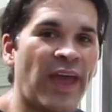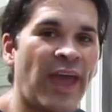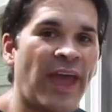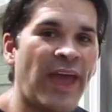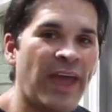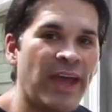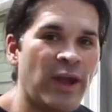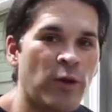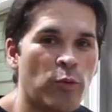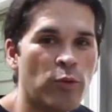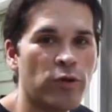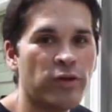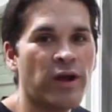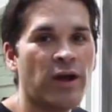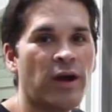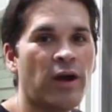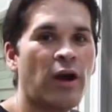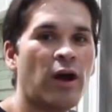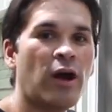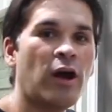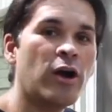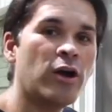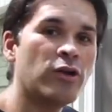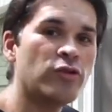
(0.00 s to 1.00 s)
Hayward
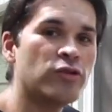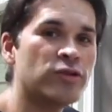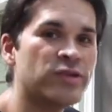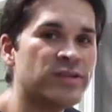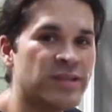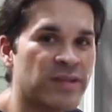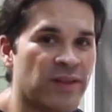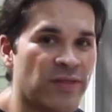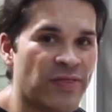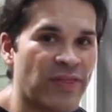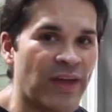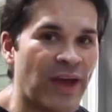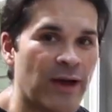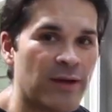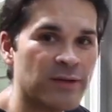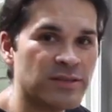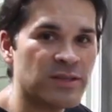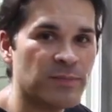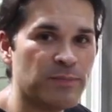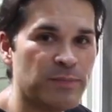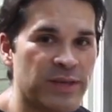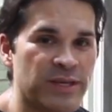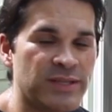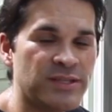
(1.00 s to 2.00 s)

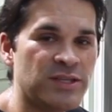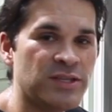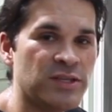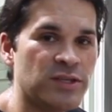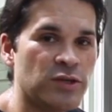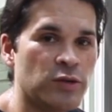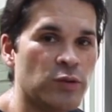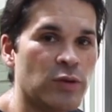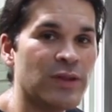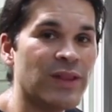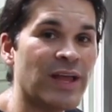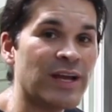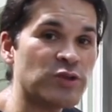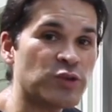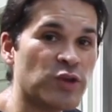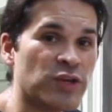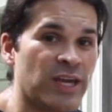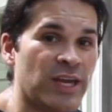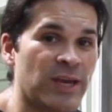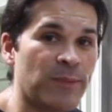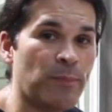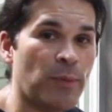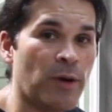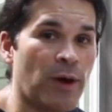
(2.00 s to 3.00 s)
110,000 BTU electric
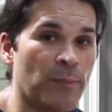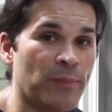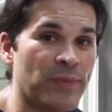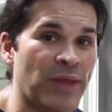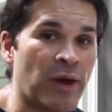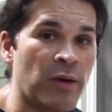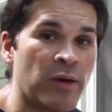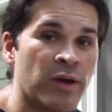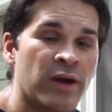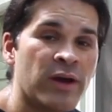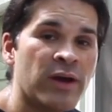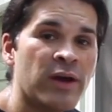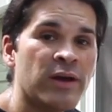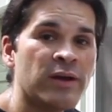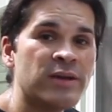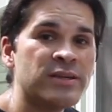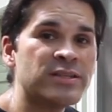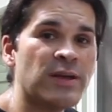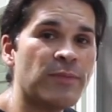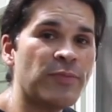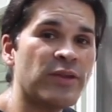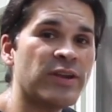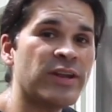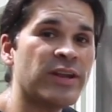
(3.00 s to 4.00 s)
heat pump. Now,
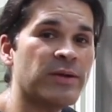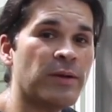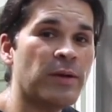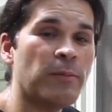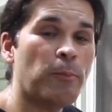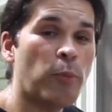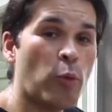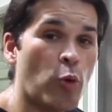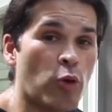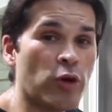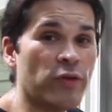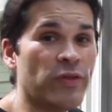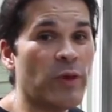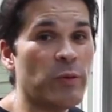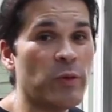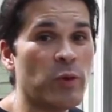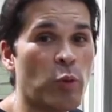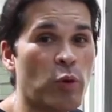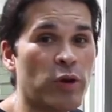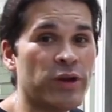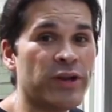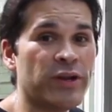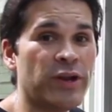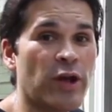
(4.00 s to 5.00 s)
something important that we
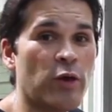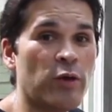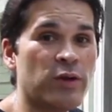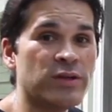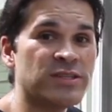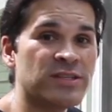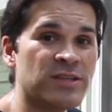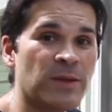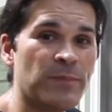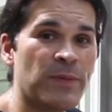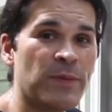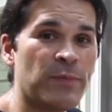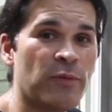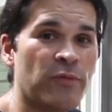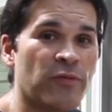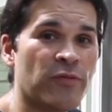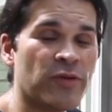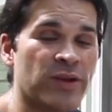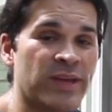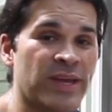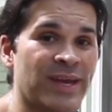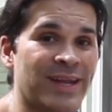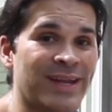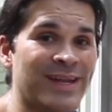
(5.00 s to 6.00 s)
want to note, and some people
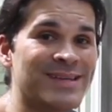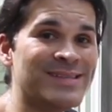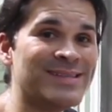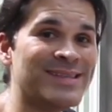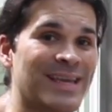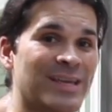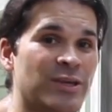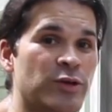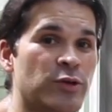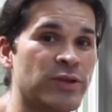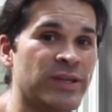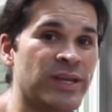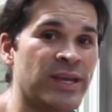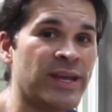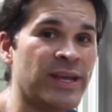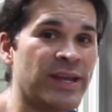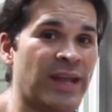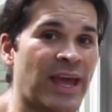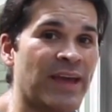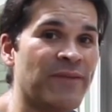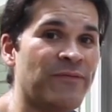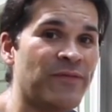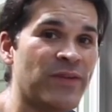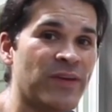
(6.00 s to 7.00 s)
forget, is that you need
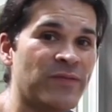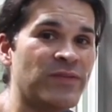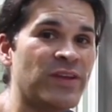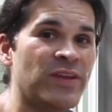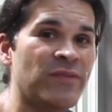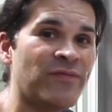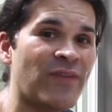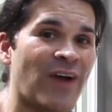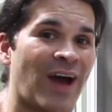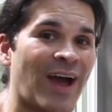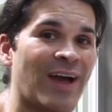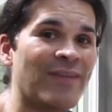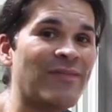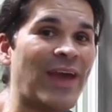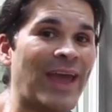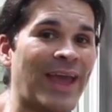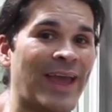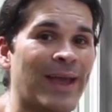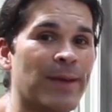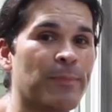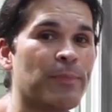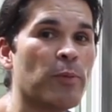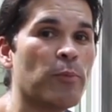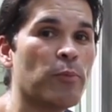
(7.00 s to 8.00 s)
a 55
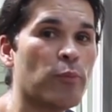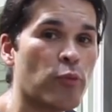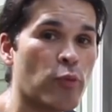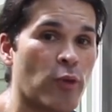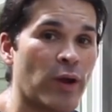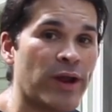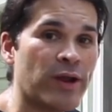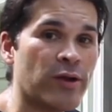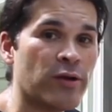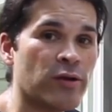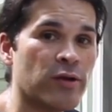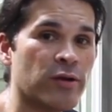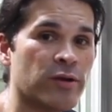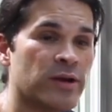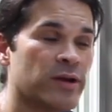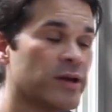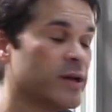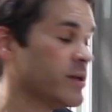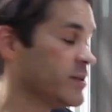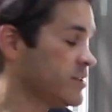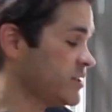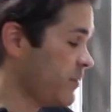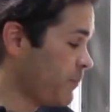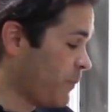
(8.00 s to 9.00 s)
amp breaker
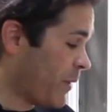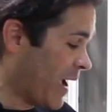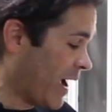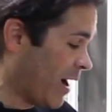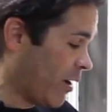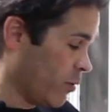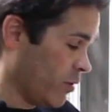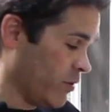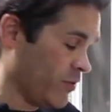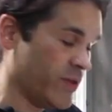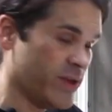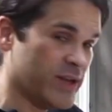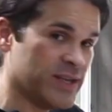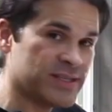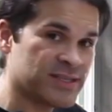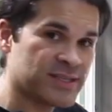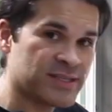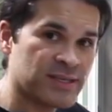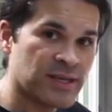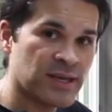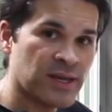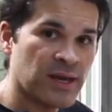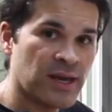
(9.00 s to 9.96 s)
to power this.